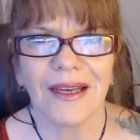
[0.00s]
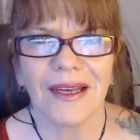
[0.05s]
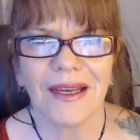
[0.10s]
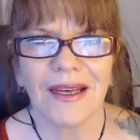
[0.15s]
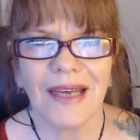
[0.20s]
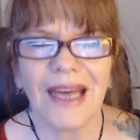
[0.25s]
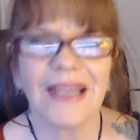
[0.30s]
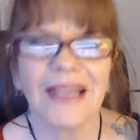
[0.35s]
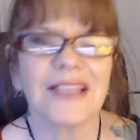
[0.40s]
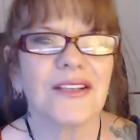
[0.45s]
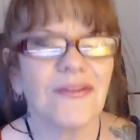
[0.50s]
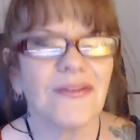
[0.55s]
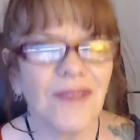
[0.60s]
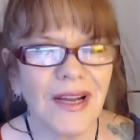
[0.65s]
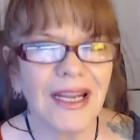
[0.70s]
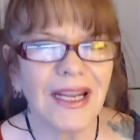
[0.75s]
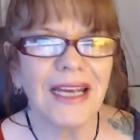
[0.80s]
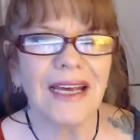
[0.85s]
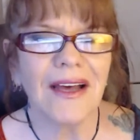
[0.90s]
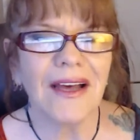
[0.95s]
it's
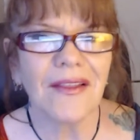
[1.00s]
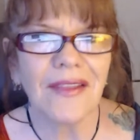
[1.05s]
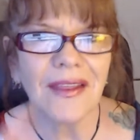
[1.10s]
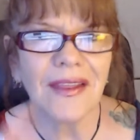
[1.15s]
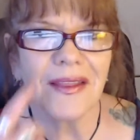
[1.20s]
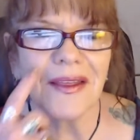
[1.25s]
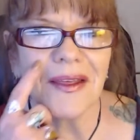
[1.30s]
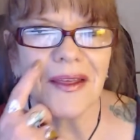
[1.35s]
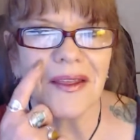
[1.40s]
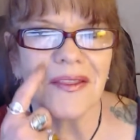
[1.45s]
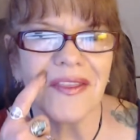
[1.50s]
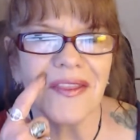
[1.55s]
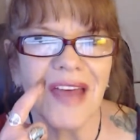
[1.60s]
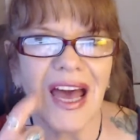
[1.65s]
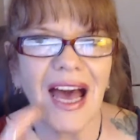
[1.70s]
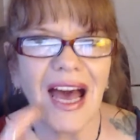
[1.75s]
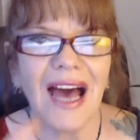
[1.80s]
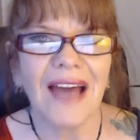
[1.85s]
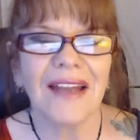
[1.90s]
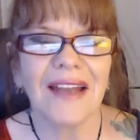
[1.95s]
funny
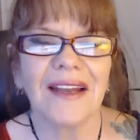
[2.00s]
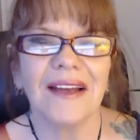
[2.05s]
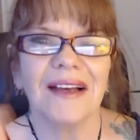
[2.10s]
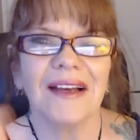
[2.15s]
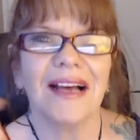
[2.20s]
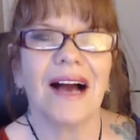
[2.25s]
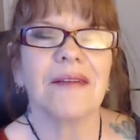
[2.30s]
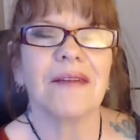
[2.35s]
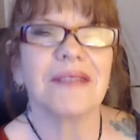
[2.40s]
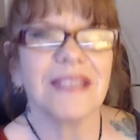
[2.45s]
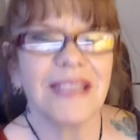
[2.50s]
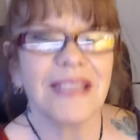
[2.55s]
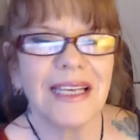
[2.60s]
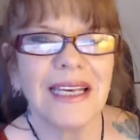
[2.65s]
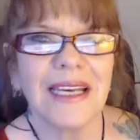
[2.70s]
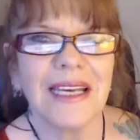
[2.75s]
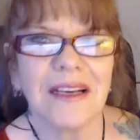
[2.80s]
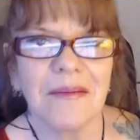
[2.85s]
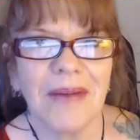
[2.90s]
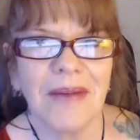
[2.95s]
that I was
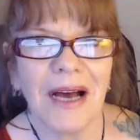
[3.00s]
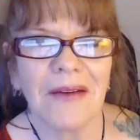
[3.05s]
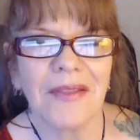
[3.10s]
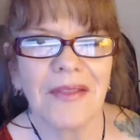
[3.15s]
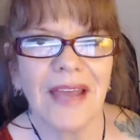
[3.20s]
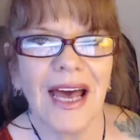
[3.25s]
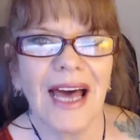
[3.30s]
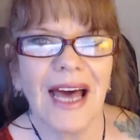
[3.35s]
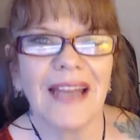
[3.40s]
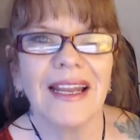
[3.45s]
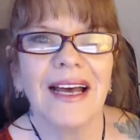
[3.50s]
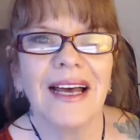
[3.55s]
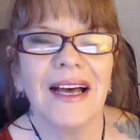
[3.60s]
thinking about that,